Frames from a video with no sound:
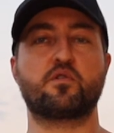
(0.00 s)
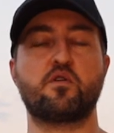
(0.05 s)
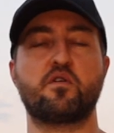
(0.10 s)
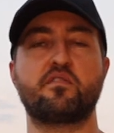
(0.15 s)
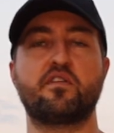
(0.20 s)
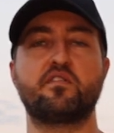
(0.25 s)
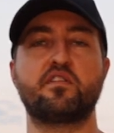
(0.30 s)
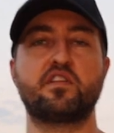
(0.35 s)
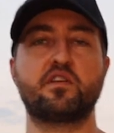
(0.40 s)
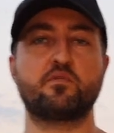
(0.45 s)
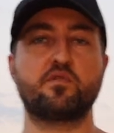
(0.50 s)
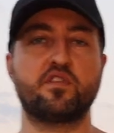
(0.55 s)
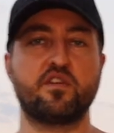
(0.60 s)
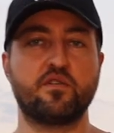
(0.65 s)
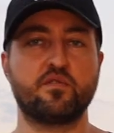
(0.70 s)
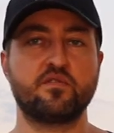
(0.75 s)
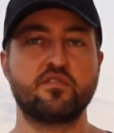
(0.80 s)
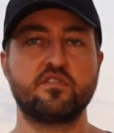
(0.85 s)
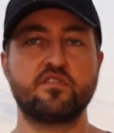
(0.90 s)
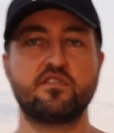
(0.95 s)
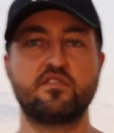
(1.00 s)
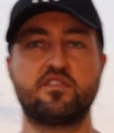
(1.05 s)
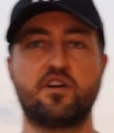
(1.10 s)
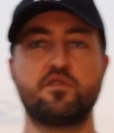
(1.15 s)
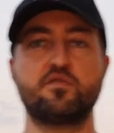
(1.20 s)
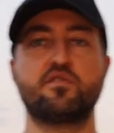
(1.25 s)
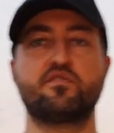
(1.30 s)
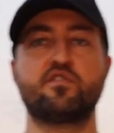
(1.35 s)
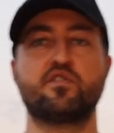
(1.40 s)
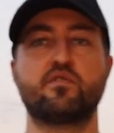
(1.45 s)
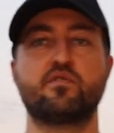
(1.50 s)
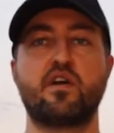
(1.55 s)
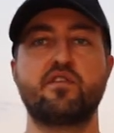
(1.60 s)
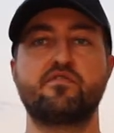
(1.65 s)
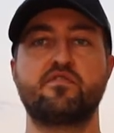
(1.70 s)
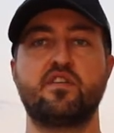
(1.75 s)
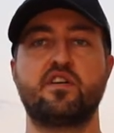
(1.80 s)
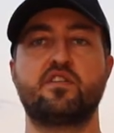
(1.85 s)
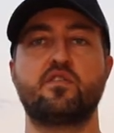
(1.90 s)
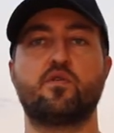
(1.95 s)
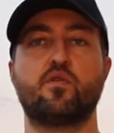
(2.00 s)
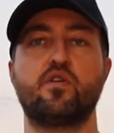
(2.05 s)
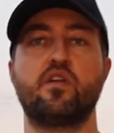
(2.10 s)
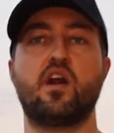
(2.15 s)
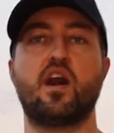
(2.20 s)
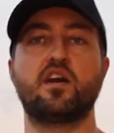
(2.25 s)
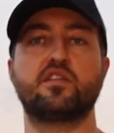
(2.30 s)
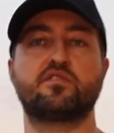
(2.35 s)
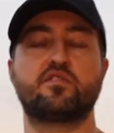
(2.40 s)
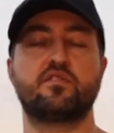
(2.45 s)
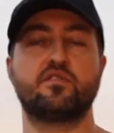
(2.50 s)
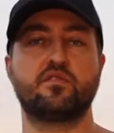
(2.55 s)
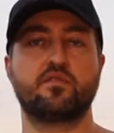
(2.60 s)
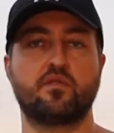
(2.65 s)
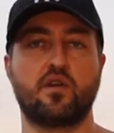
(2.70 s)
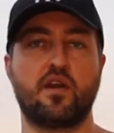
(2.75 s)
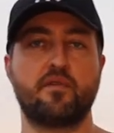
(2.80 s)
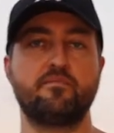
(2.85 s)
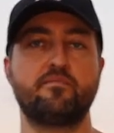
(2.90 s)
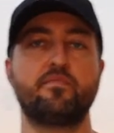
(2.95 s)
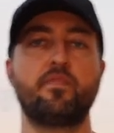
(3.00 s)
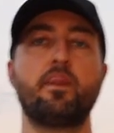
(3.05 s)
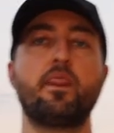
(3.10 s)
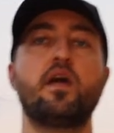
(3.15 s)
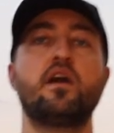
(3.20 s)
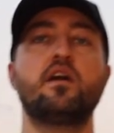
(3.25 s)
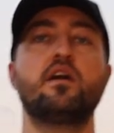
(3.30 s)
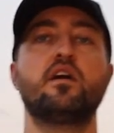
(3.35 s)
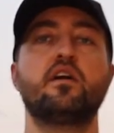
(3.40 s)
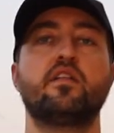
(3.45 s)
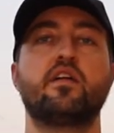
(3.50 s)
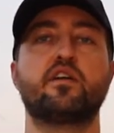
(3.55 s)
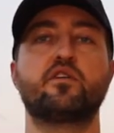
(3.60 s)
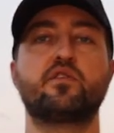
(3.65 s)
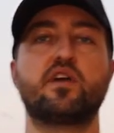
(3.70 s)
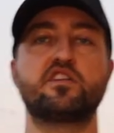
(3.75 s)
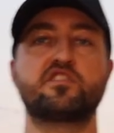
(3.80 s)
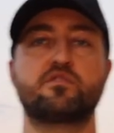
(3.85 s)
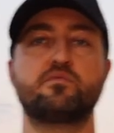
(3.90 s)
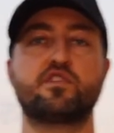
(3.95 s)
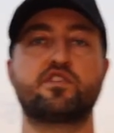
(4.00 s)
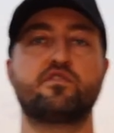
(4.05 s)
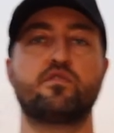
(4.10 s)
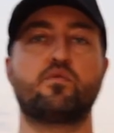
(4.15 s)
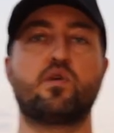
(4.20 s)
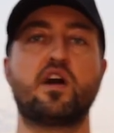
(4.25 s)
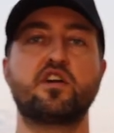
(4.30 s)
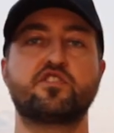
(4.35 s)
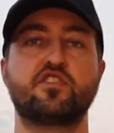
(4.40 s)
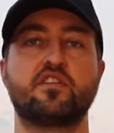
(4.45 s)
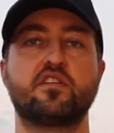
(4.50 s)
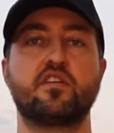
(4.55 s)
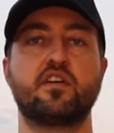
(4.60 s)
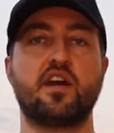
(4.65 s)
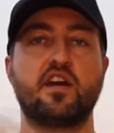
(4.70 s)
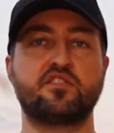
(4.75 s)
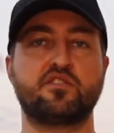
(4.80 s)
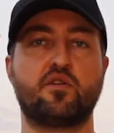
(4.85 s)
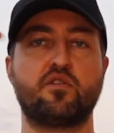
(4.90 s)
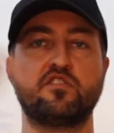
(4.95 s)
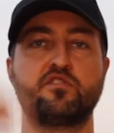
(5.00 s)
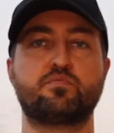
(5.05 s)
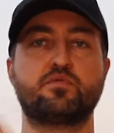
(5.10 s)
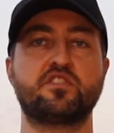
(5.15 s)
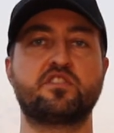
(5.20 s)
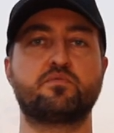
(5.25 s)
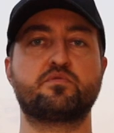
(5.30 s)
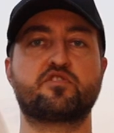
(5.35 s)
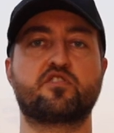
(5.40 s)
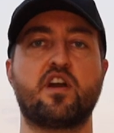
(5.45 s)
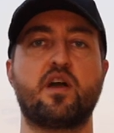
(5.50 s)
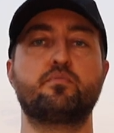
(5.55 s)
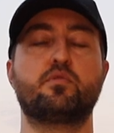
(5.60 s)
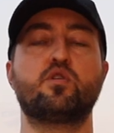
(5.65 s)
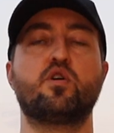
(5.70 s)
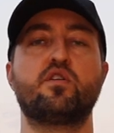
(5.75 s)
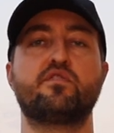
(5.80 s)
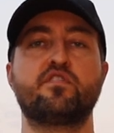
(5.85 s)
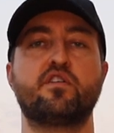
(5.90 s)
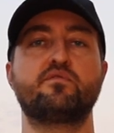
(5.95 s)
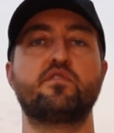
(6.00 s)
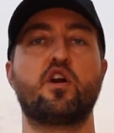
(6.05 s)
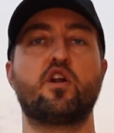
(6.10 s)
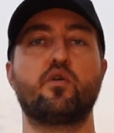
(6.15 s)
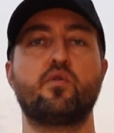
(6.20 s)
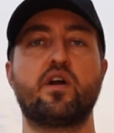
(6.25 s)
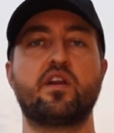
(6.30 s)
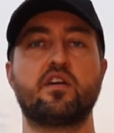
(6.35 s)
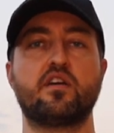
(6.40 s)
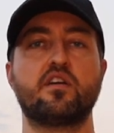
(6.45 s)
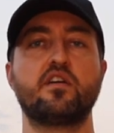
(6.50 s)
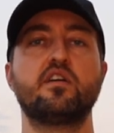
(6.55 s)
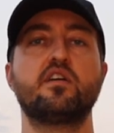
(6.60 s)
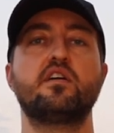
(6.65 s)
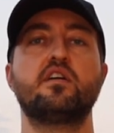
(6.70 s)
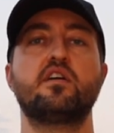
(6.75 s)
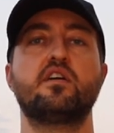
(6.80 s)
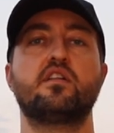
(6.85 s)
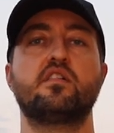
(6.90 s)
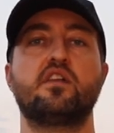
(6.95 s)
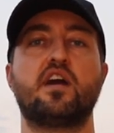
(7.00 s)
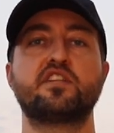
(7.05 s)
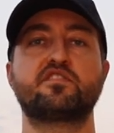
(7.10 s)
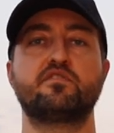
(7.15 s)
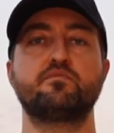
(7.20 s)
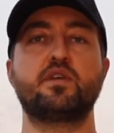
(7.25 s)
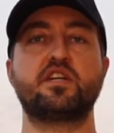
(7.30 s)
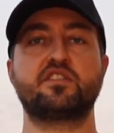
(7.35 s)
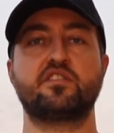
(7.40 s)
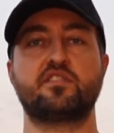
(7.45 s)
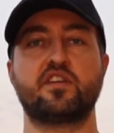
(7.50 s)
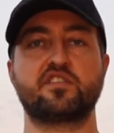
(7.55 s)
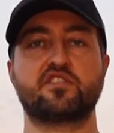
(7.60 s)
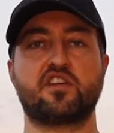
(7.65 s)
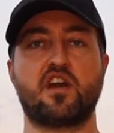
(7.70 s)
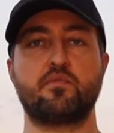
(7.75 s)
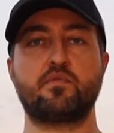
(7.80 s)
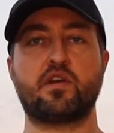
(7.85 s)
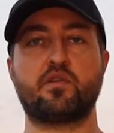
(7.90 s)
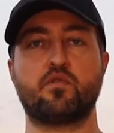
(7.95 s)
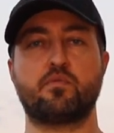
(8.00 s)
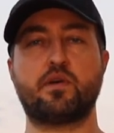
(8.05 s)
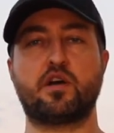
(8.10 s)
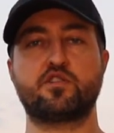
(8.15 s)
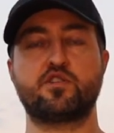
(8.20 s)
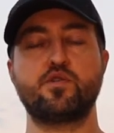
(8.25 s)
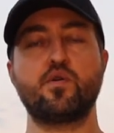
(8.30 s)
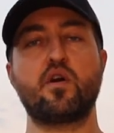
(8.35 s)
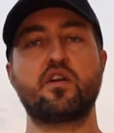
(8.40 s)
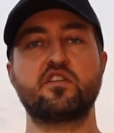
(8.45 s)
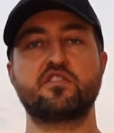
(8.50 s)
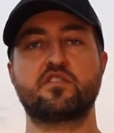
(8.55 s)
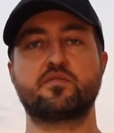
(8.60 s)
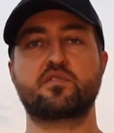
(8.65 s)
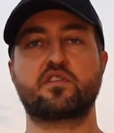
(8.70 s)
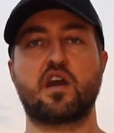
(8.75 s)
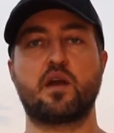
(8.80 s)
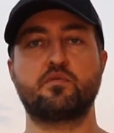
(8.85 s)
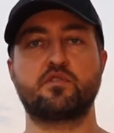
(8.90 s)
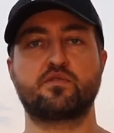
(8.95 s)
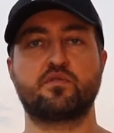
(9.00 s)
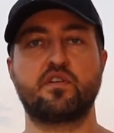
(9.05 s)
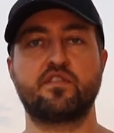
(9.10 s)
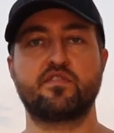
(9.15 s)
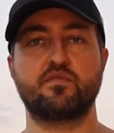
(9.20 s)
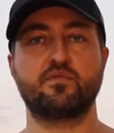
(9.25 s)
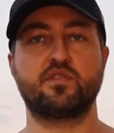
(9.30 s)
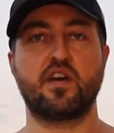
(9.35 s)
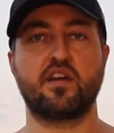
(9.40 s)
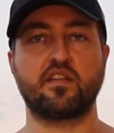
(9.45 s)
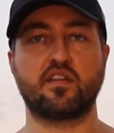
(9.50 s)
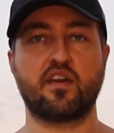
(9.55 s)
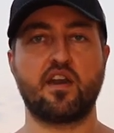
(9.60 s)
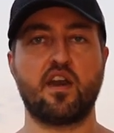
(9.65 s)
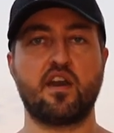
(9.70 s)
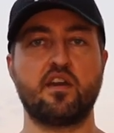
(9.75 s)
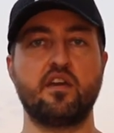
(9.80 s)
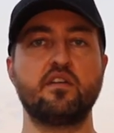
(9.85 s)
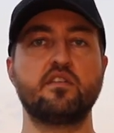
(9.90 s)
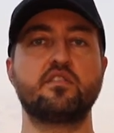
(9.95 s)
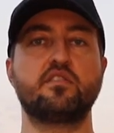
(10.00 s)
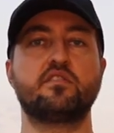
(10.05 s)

go over everything with you, tell you if you're a right fit or not, okay? Thank you guys so much for watching. As always, please subscribe below if you have not already. Lots of amazing things coming. We're about 200 subscribers away from 10K